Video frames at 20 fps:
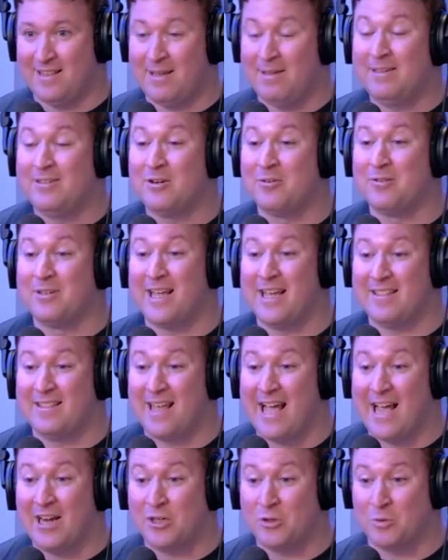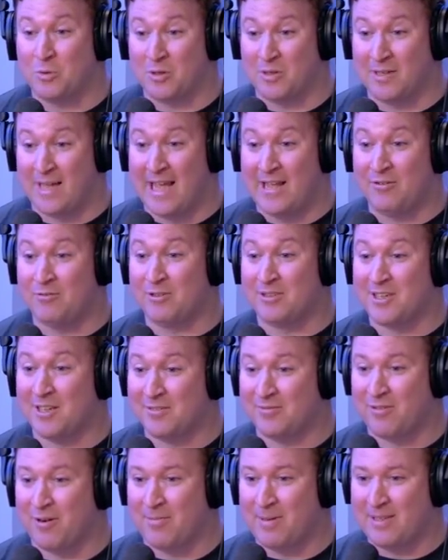don't get the actual end result
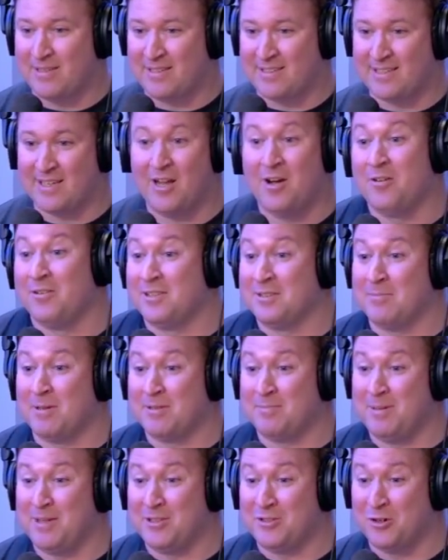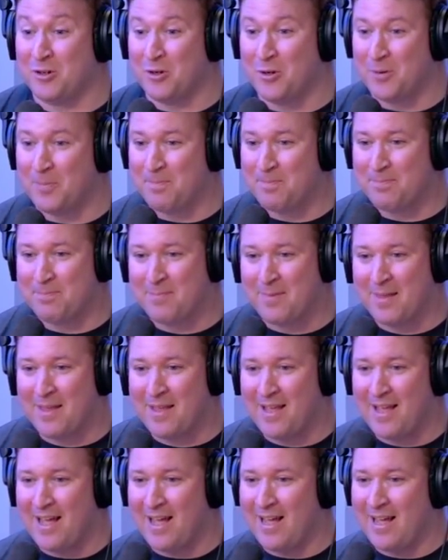from it. And they say, oh, this must be a troll.
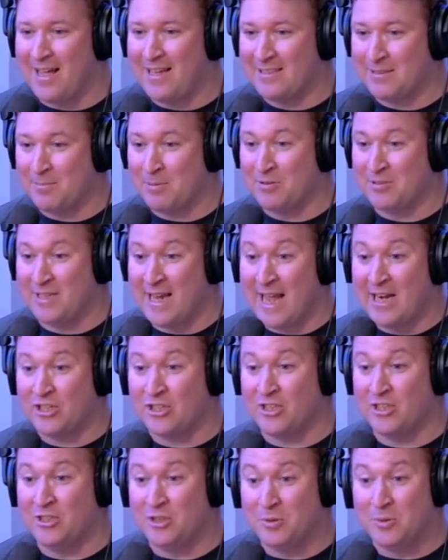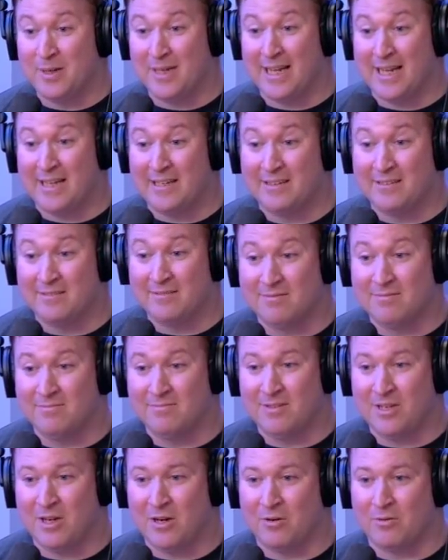As opposed to actually doing it,
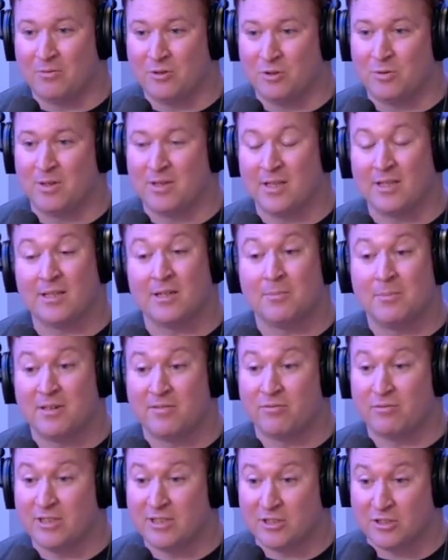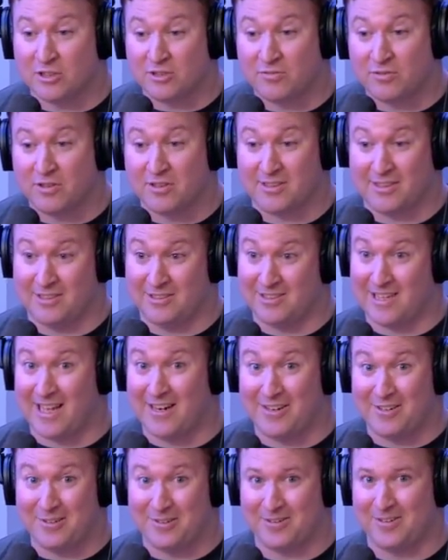doing the little bit of research first. Here's how
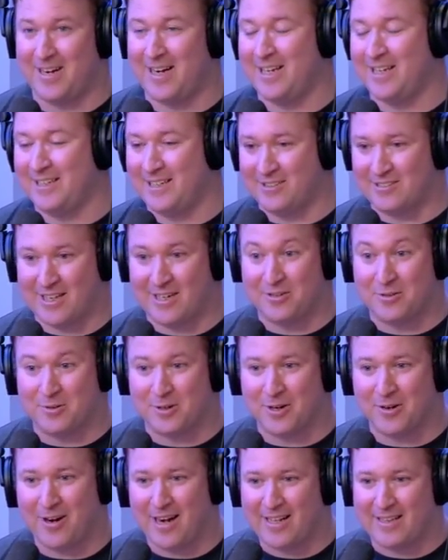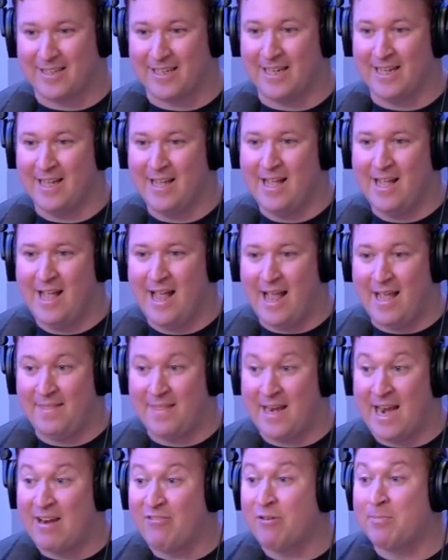to do it right. Here's how to do it correctly. And
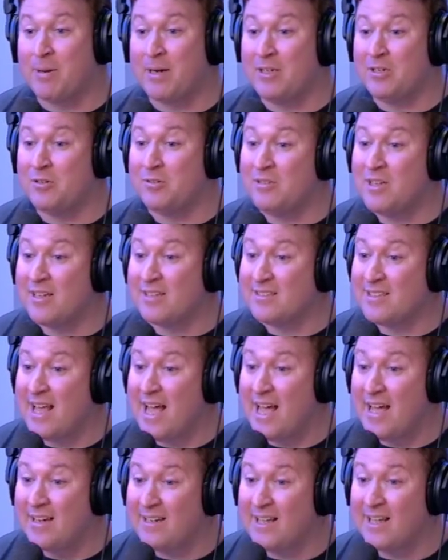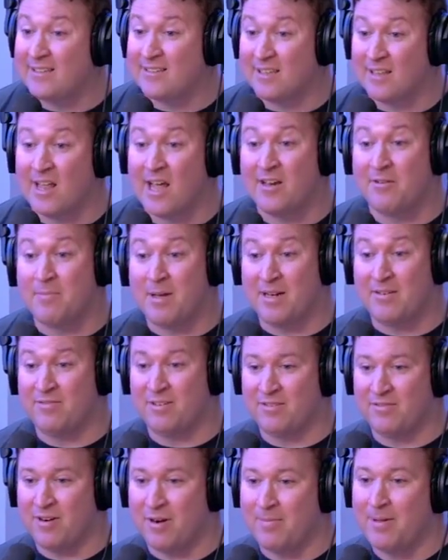then everybody who does that gets a lot of
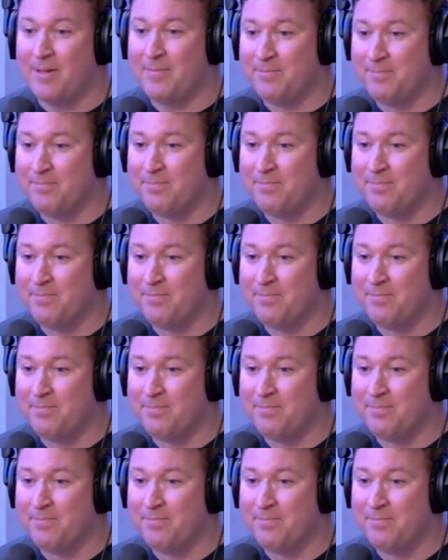benefit from it.